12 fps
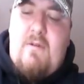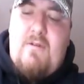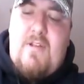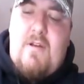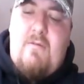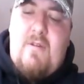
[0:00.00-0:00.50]
I
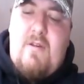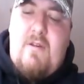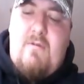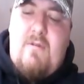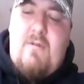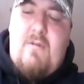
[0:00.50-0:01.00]
would generally
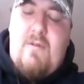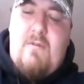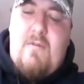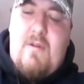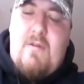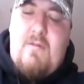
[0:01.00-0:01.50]
agree with
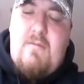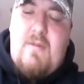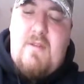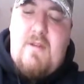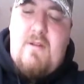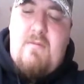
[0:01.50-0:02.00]
them, like
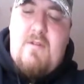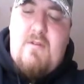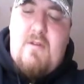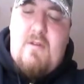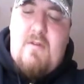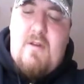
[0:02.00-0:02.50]
this item is
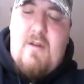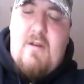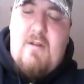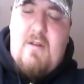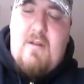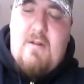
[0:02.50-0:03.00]
too heavy to
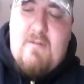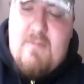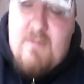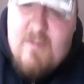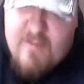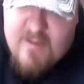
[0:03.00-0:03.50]
carry, that item
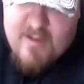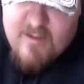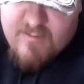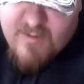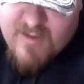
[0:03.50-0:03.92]
is too heavy to carry,